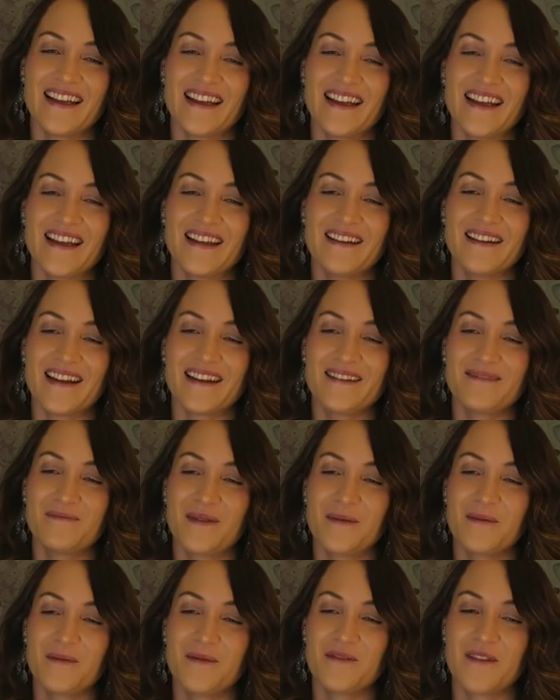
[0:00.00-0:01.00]
and and
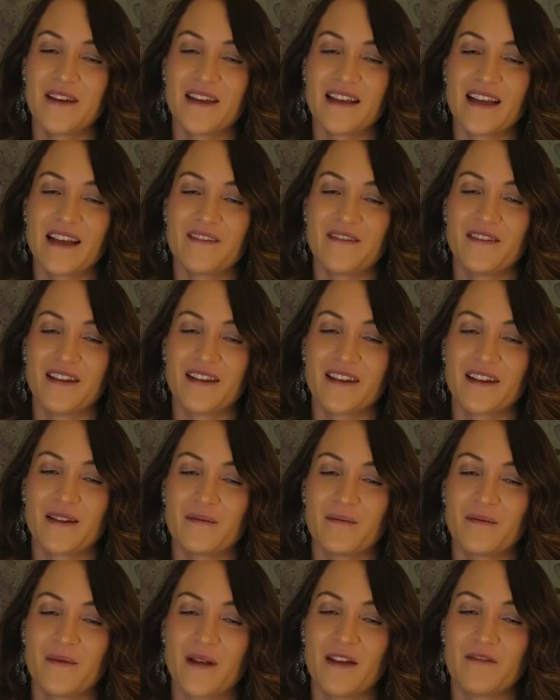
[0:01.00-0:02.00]
people think I think
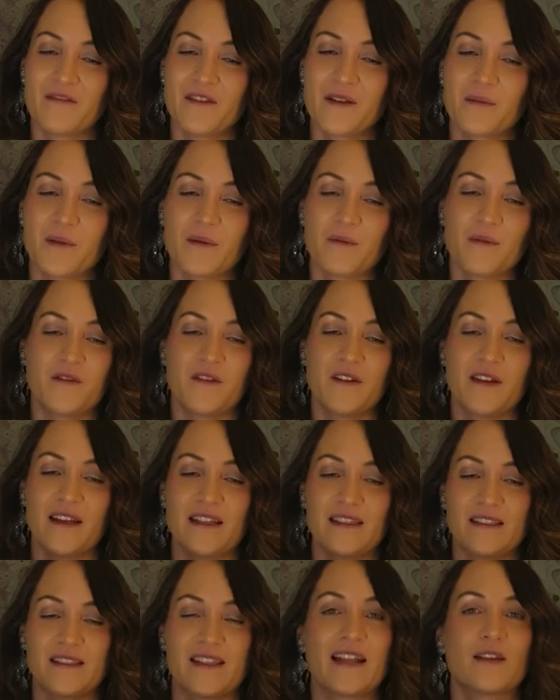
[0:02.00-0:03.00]
yeah. I think people think
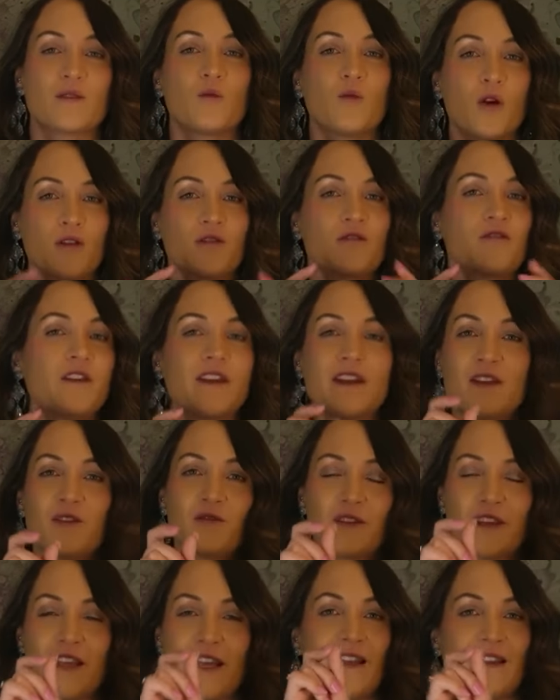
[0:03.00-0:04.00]
it's that one thing you
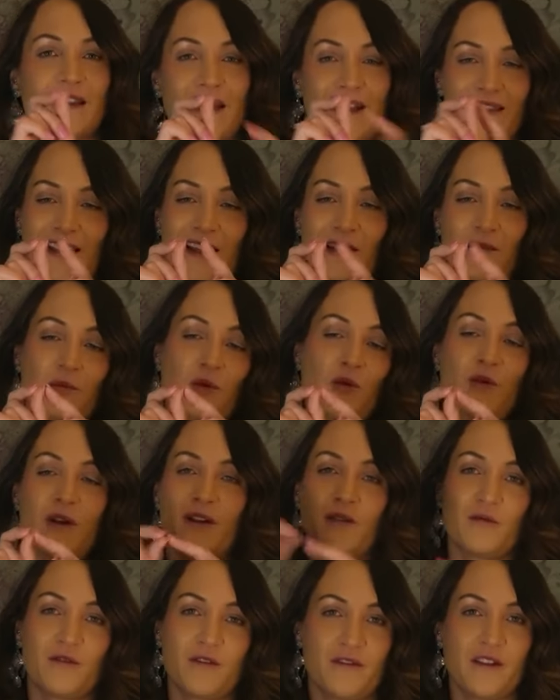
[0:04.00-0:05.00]
did at that
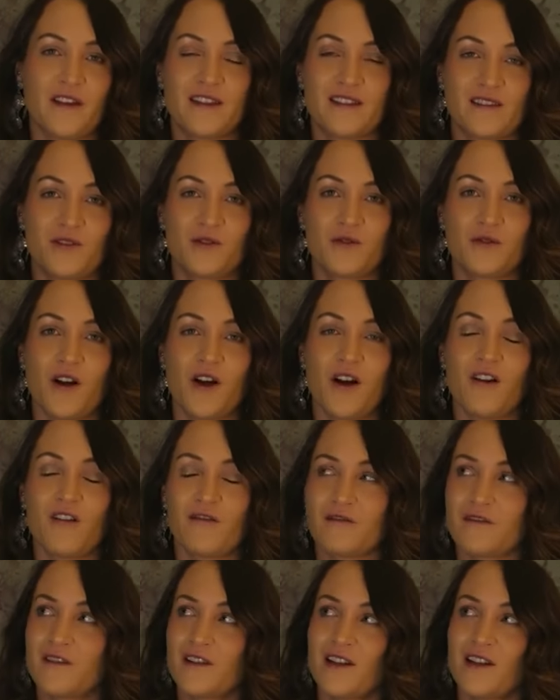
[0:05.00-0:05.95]
point where things took off.